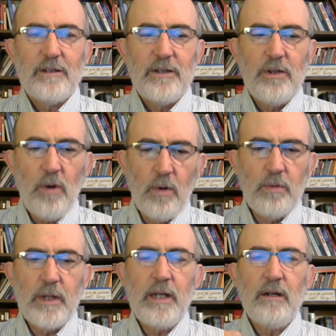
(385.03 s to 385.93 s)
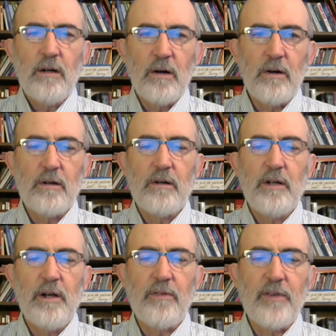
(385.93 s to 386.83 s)
You only hurt
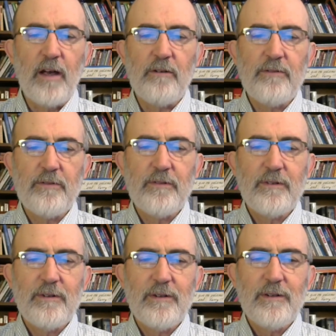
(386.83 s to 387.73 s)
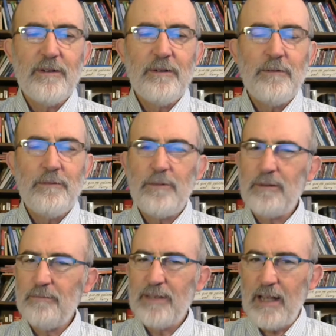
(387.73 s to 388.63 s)
yourself. Well,
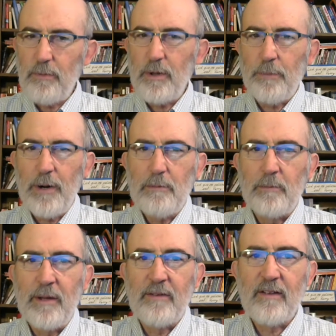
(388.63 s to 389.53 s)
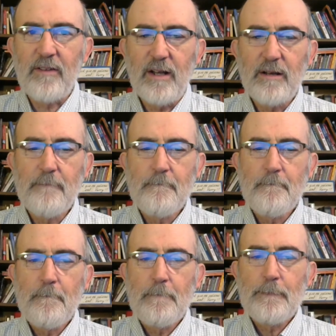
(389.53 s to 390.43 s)
that's where the problem is, isn't it?
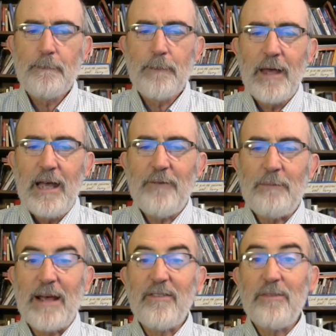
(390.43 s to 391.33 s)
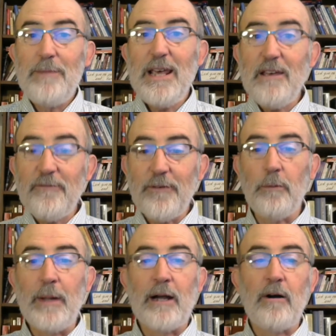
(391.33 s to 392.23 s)
If it makes me feel
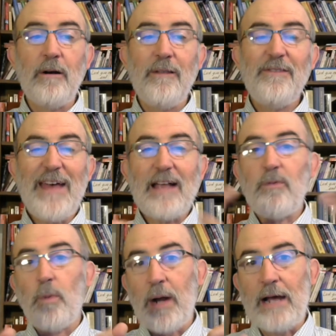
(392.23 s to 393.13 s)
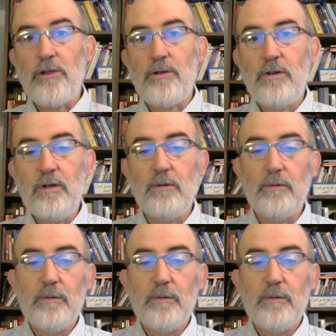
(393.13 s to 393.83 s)
better, that's what I should do.